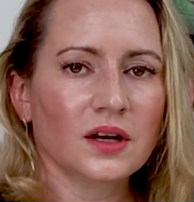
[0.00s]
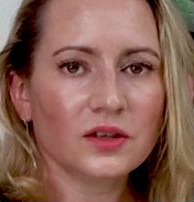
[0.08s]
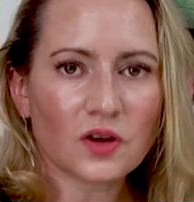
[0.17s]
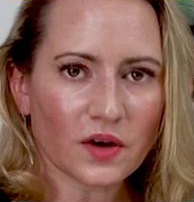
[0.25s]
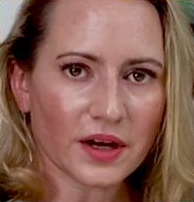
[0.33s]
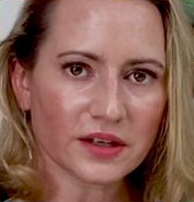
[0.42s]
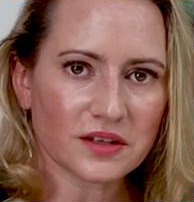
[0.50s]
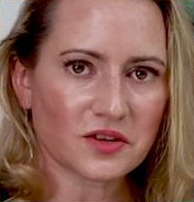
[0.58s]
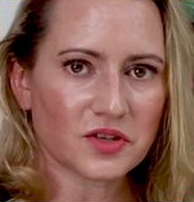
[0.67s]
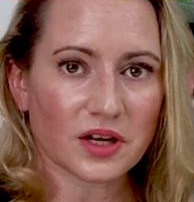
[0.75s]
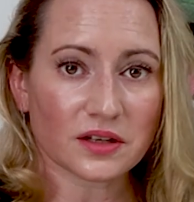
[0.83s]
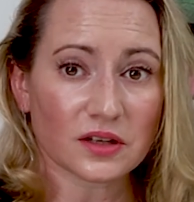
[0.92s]
No
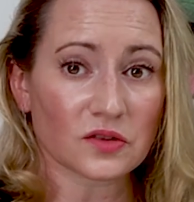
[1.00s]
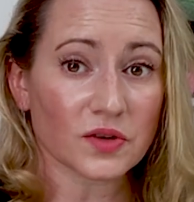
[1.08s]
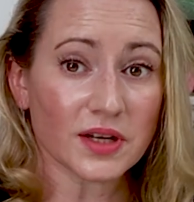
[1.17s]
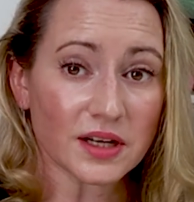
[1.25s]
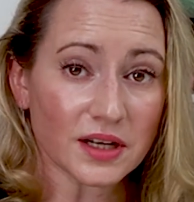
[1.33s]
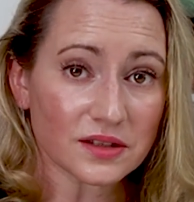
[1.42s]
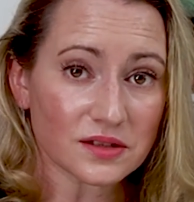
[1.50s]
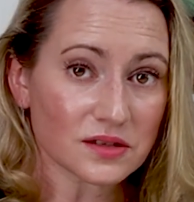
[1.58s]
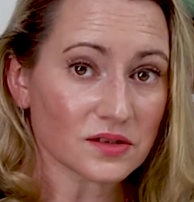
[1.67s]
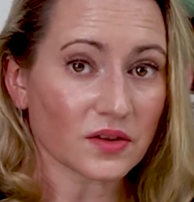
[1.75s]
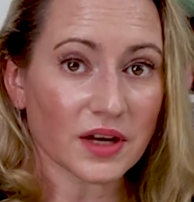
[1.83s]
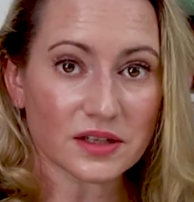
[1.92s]
acneogenic ingredients,
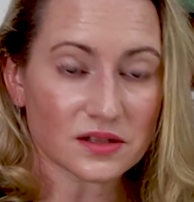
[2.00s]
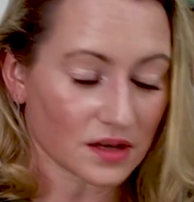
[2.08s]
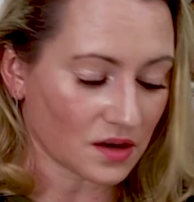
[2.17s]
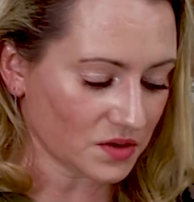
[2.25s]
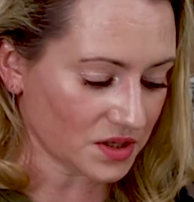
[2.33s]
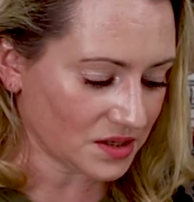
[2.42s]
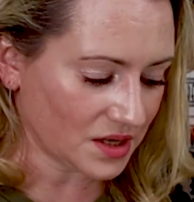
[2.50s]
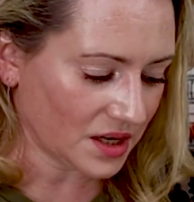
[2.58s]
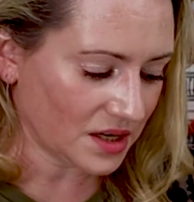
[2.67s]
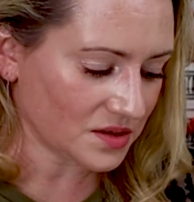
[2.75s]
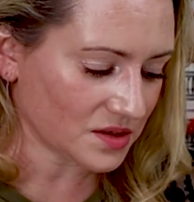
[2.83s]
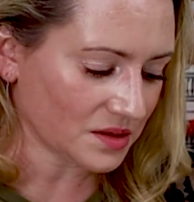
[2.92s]
so that's always
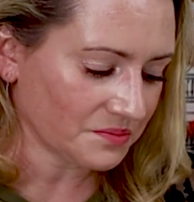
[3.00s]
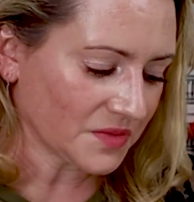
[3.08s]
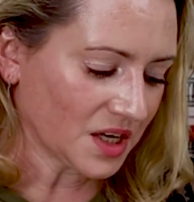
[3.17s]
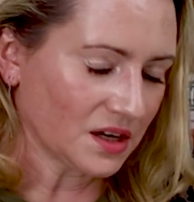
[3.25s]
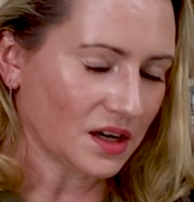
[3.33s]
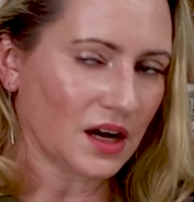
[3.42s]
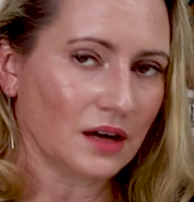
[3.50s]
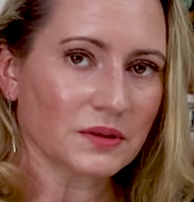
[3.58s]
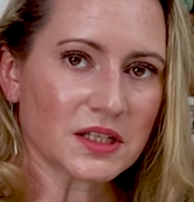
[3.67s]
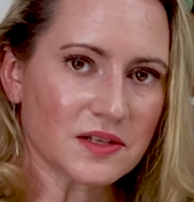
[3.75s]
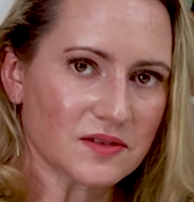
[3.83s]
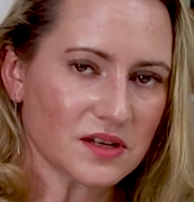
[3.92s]
nice. Um,
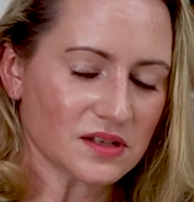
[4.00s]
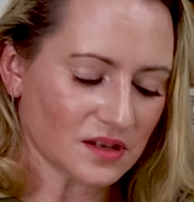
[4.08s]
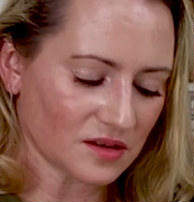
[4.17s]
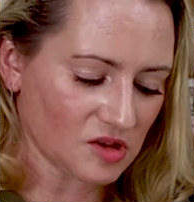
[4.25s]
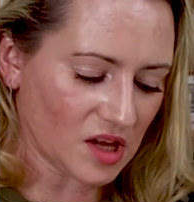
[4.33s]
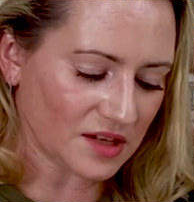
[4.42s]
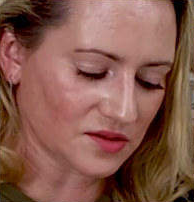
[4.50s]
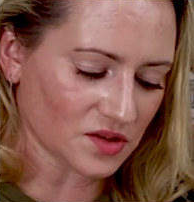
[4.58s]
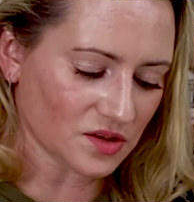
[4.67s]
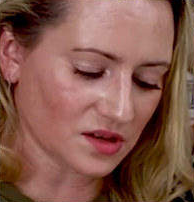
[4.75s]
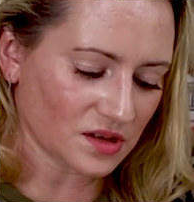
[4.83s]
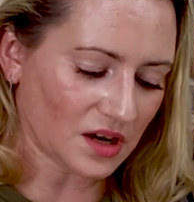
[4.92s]
it's a decent
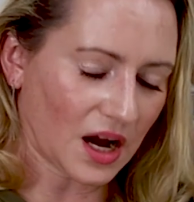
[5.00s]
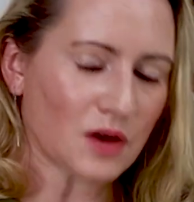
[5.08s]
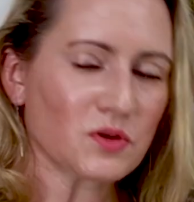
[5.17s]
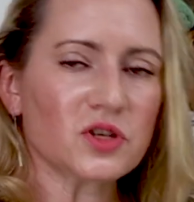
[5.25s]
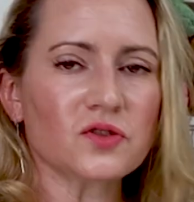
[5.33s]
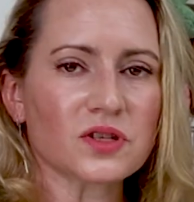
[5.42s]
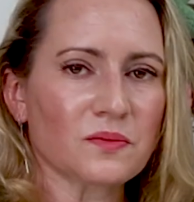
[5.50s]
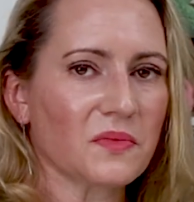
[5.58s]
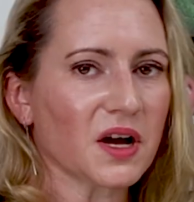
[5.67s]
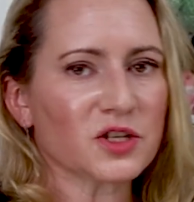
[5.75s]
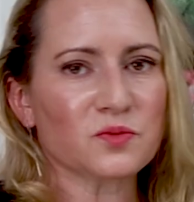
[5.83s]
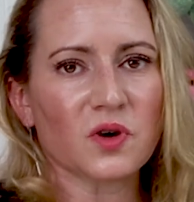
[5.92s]
cleanser. I would use it
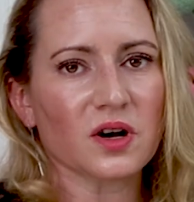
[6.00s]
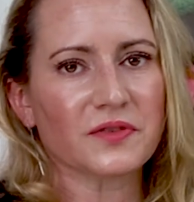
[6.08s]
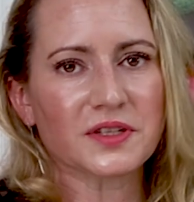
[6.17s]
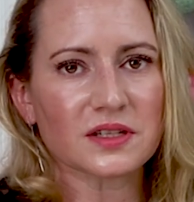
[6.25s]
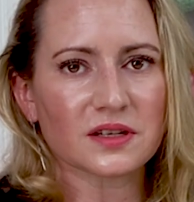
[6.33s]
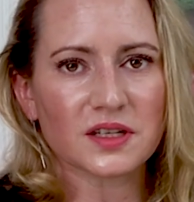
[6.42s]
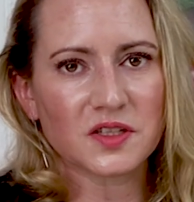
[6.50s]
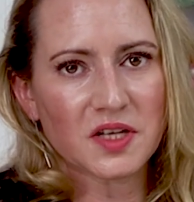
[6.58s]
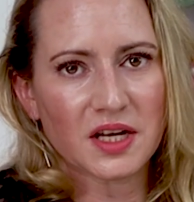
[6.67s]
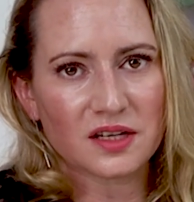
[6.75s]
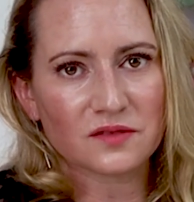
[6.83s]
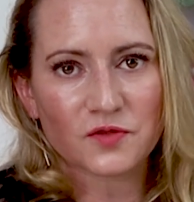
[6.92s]
much more if it didn't
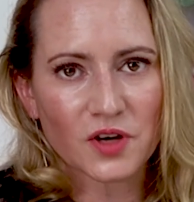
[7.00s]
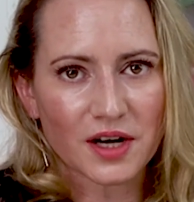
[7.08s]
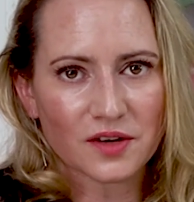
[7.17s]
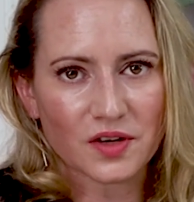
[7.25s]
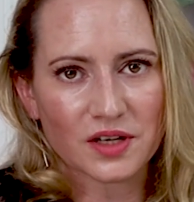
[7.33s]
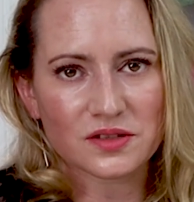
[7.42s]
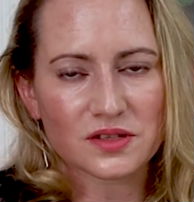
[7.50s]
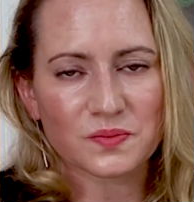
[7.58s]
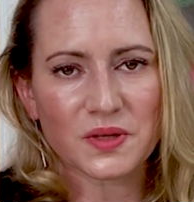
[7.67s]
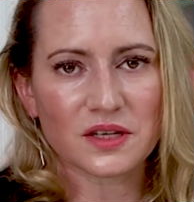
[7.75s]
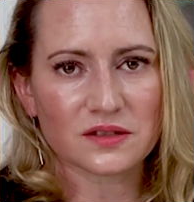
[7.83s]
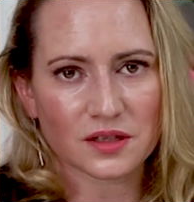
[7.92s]
contain fragrance
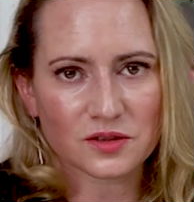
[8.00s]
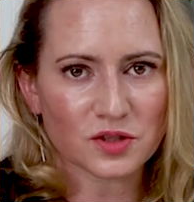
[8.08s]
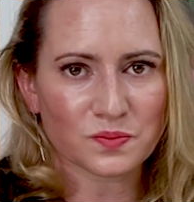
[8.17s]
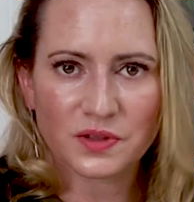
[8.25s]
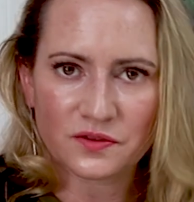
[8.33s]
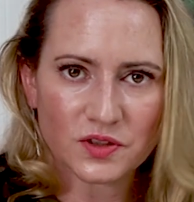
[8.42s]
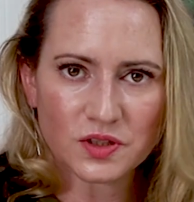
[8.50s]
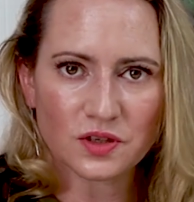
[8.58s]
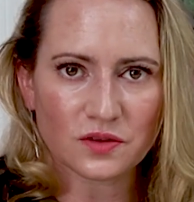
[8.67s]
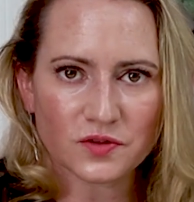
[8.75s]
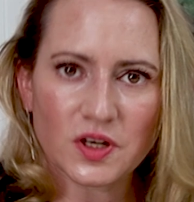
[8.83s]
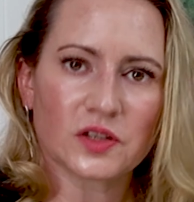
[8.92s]
because I just prefer to
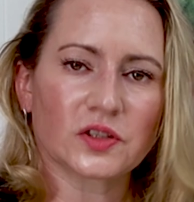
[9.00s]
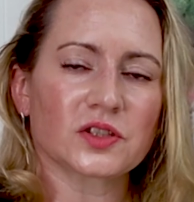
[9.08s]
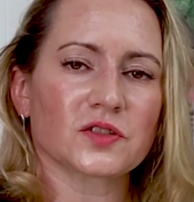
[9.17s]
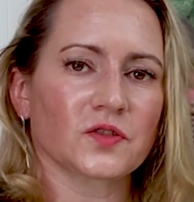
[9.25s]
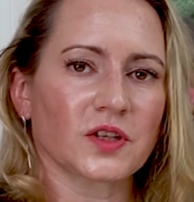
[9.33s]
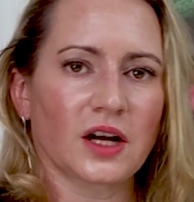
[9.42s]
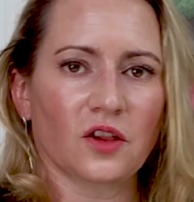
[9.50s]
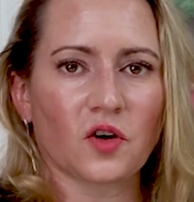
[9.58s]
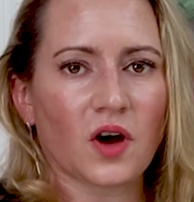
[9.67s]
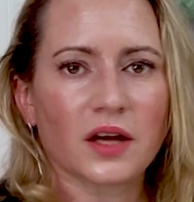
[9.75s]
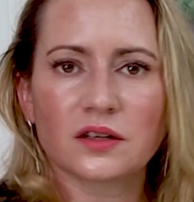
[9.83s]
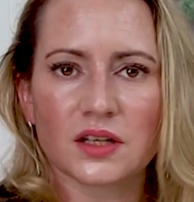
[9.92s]
go fragrance free.
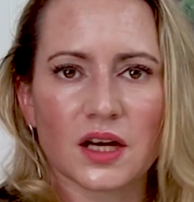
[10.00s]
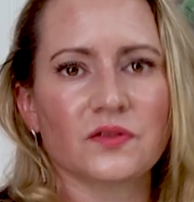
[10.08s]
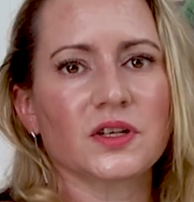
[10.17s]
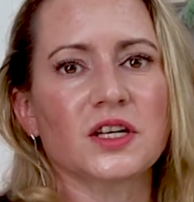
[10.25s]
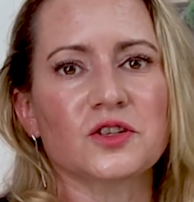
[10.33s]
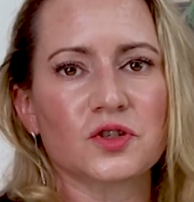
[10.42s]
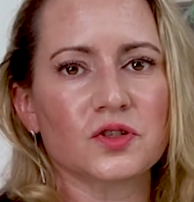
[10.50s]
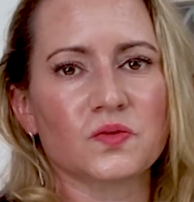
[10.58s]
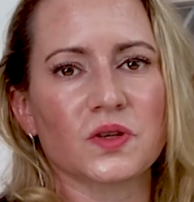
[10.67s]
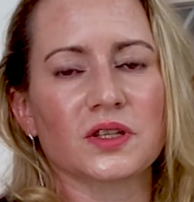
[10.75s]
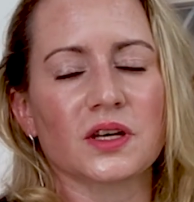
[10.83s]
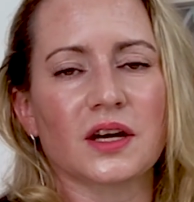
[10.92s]
Although I didn't have any issues
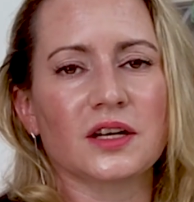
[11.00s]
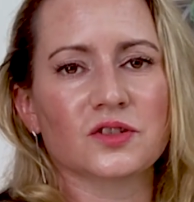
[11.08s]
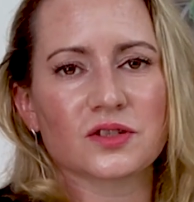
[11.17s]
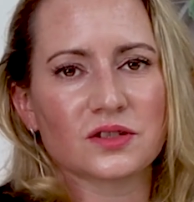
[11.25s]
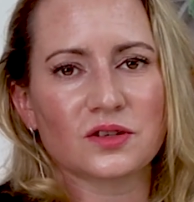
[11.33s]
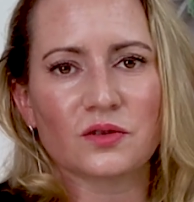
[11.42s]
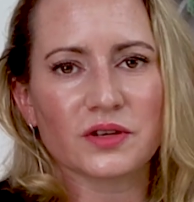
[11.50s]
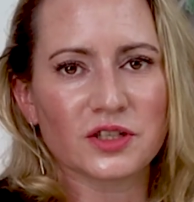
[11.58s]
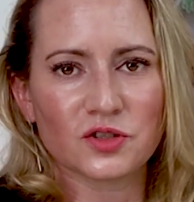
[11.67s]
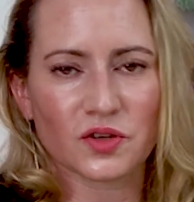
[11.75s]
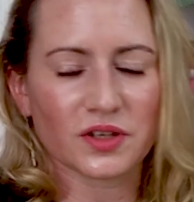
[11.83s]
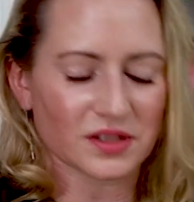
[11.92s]
with it, I just don't
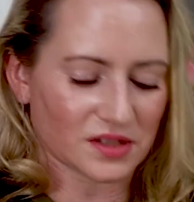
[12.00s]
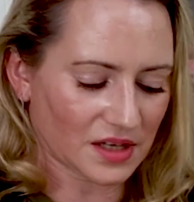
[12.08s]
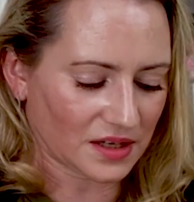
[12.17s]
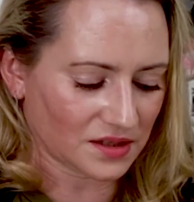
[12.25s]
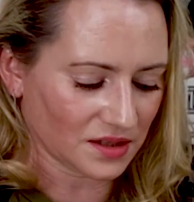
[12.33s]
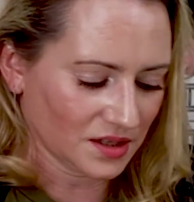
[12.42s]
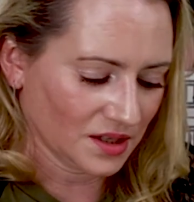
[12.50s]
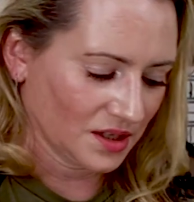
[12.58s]
enjoy the scent.